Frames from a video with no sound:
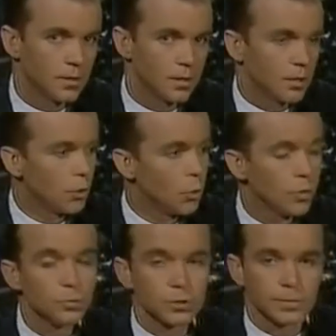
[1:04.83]
and all
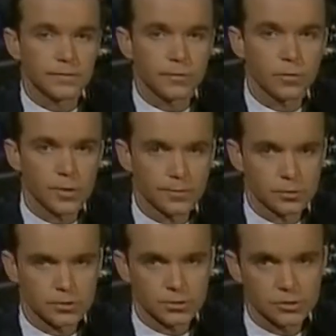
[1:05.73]
that was before him
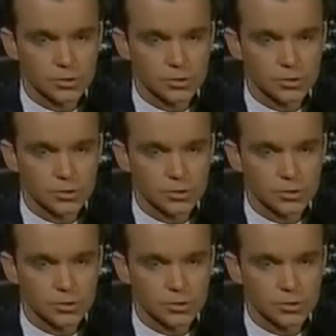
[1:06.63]
was just a